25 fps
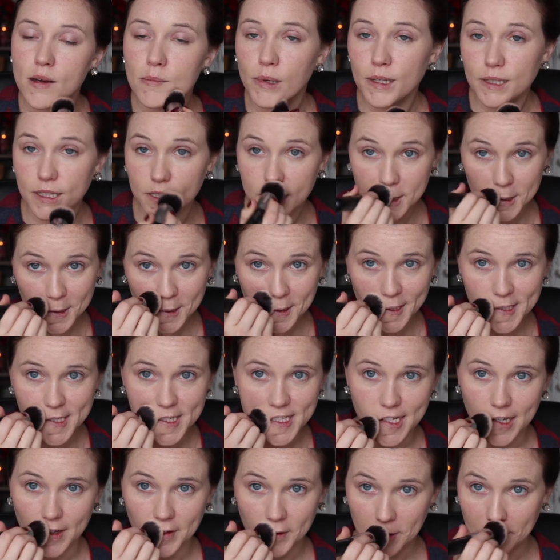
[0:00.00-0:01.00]
But this one
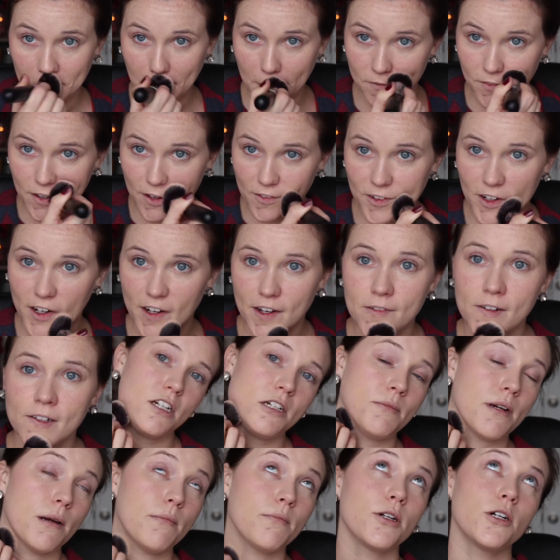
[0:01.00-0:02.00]
is definitely my favorite.
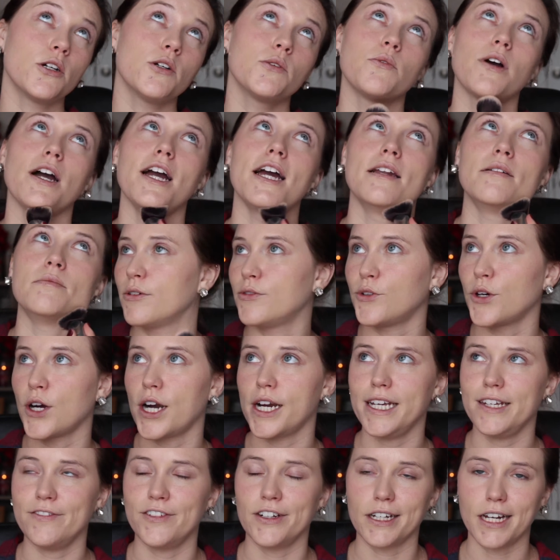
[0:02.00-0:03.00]
I remember when, before
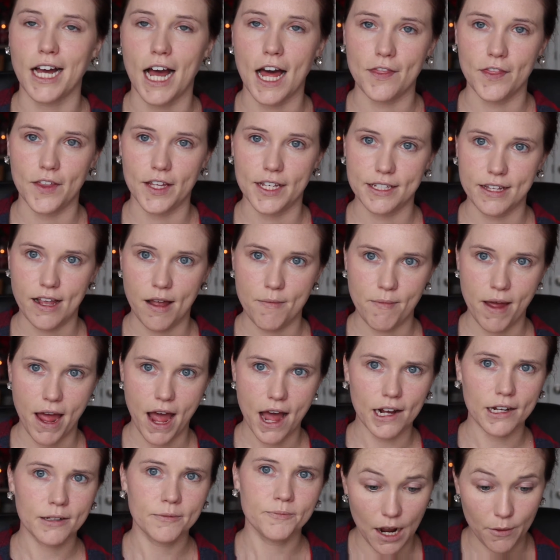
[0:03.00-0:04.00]
I even got this at
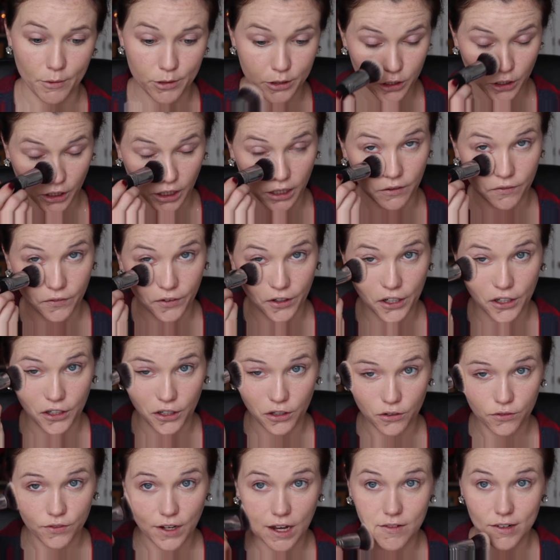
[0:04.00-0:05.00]
MAC, I was looking for a
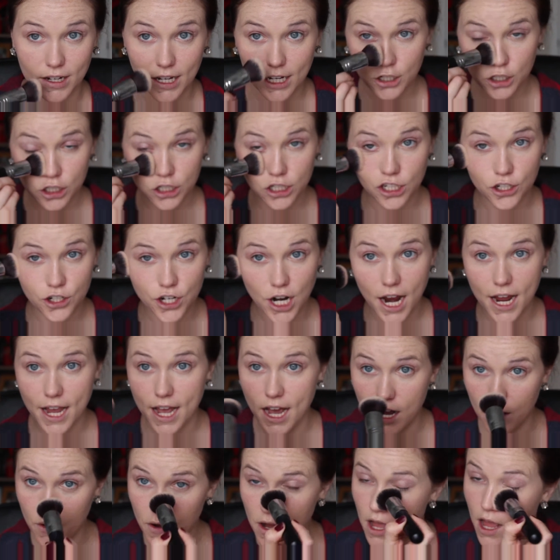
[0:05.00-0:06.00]
new foundation to try
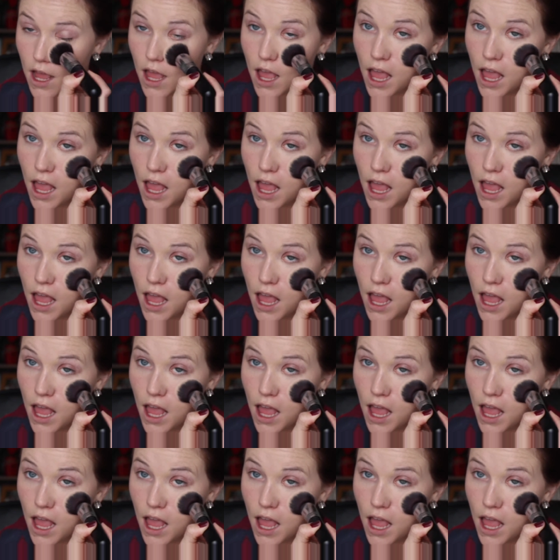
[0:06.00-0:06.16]
out.